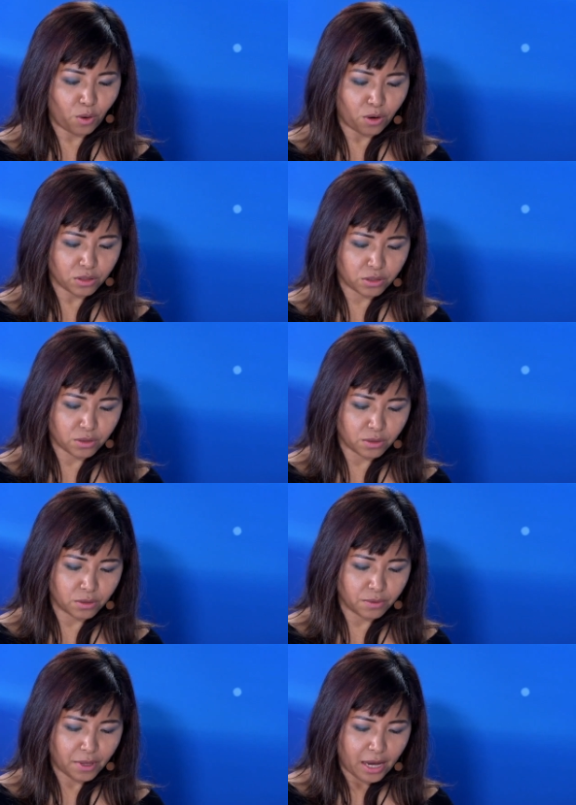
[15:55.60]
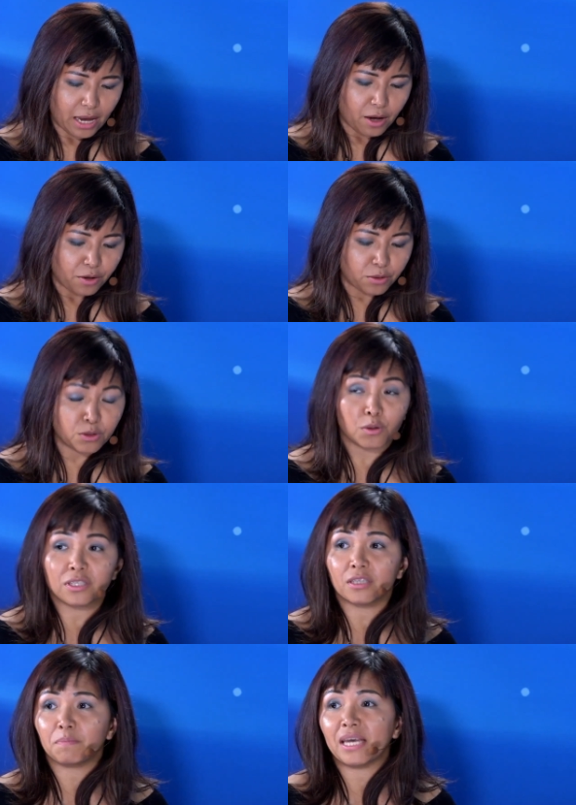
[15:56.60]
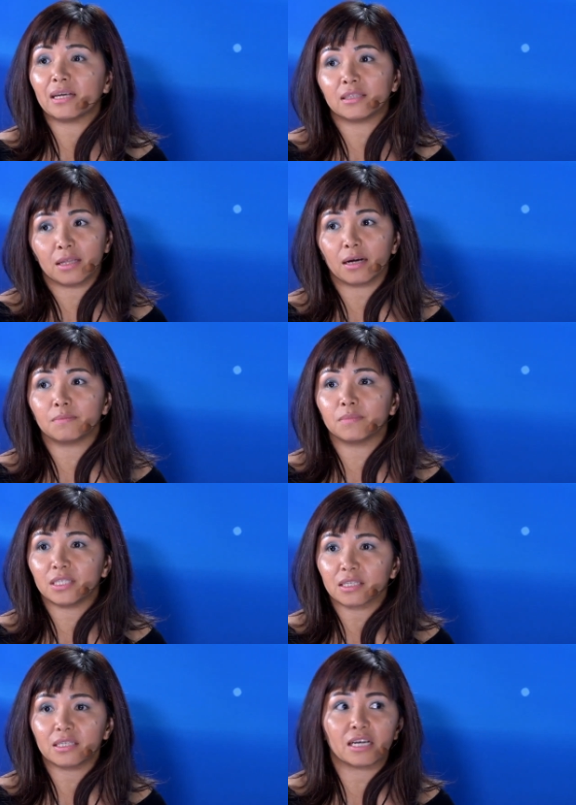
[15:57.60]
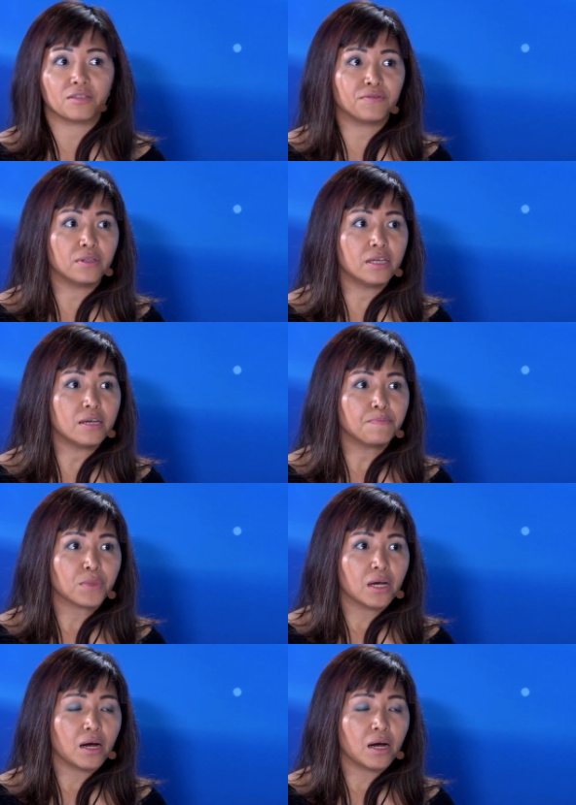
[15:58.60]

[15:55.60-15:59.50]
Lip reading: and also to those that make it successfully,